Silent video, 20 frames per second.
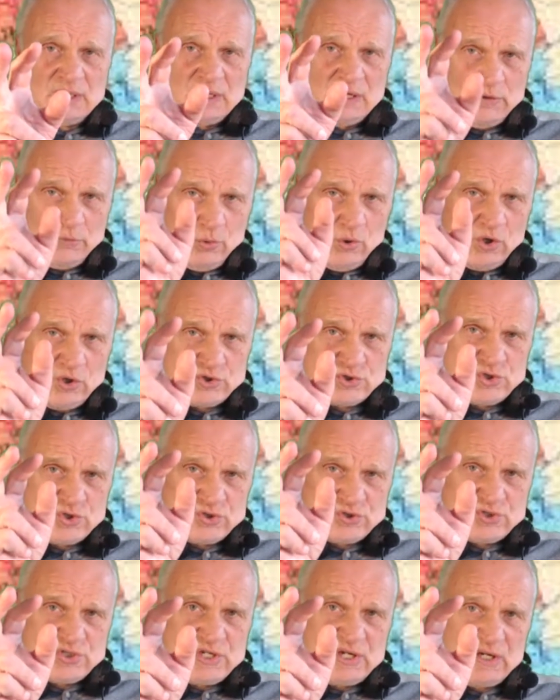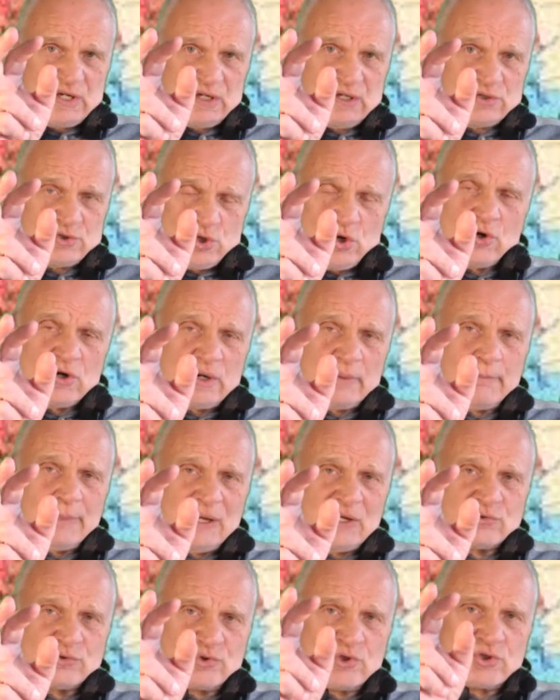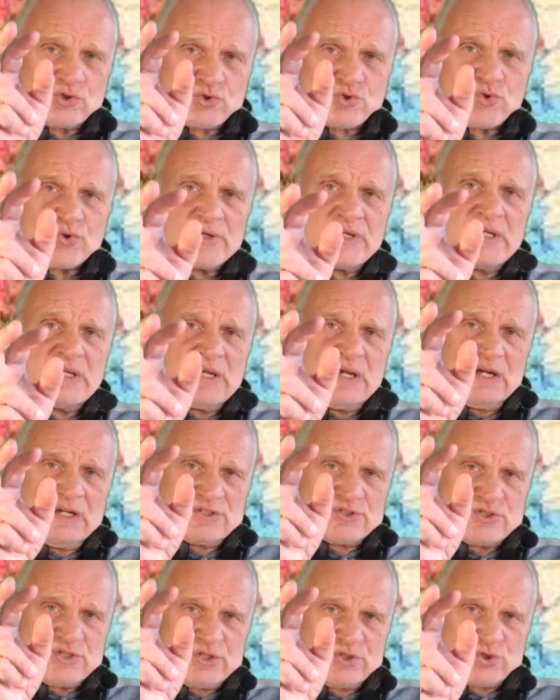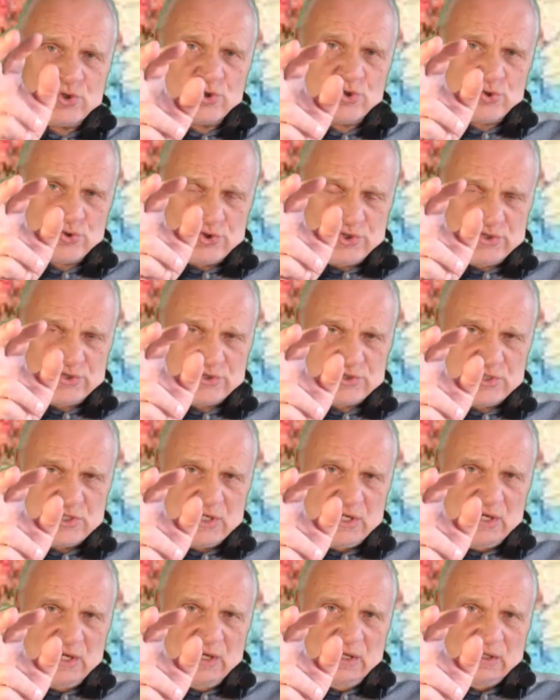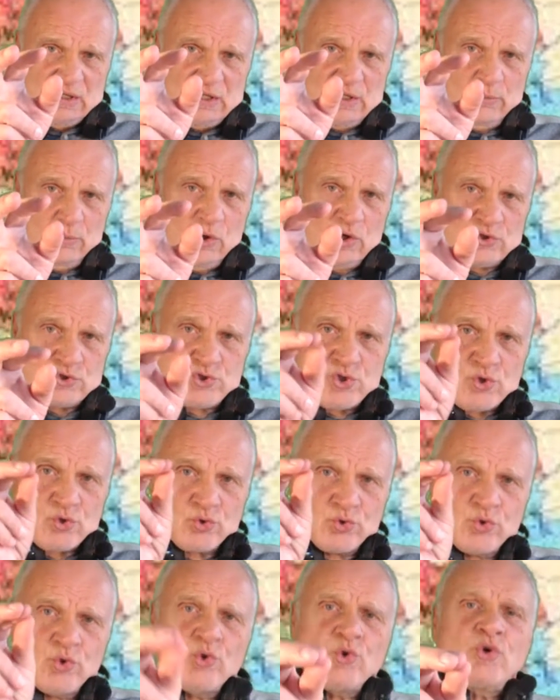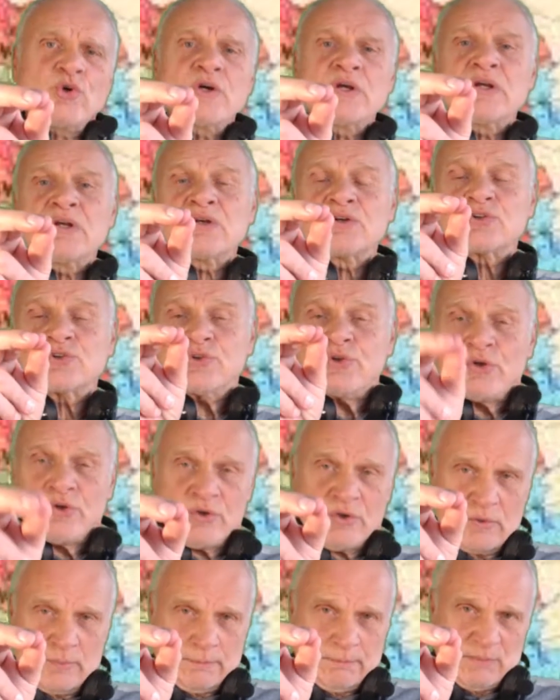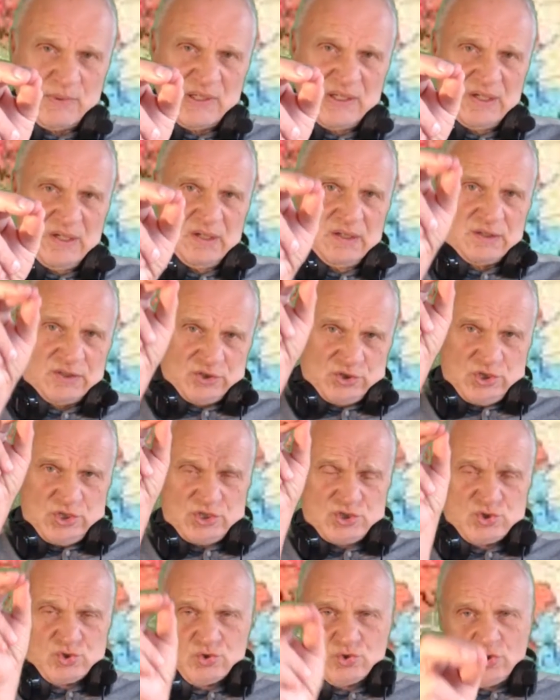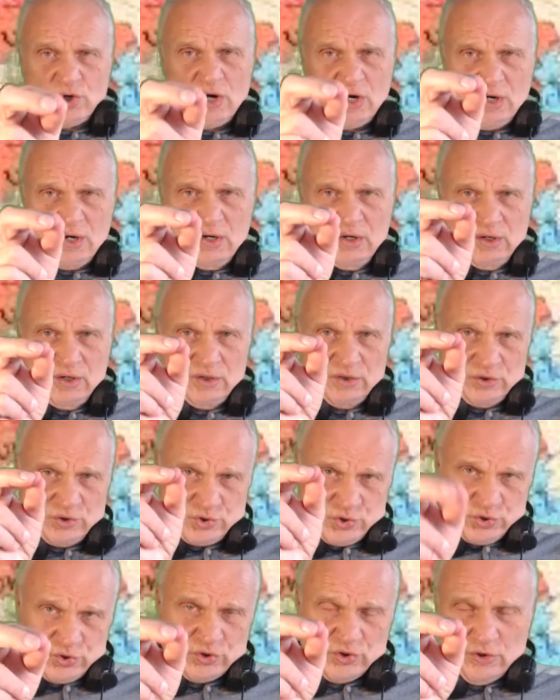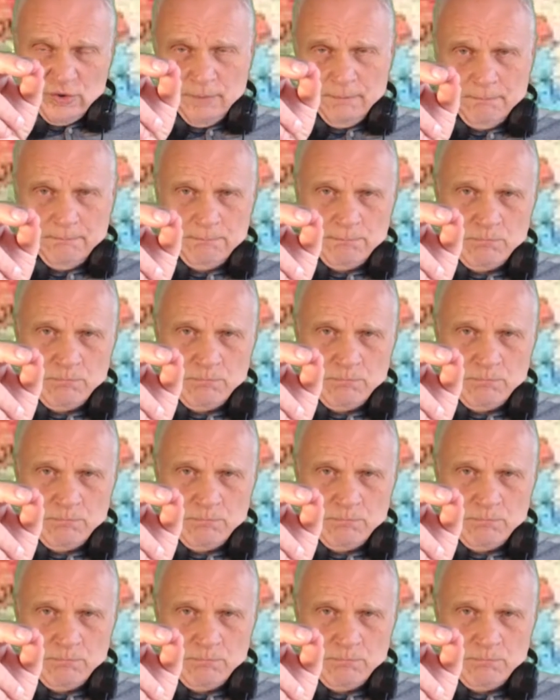I want to talk about the three institutions that want to ruin Europe, destroy Europe,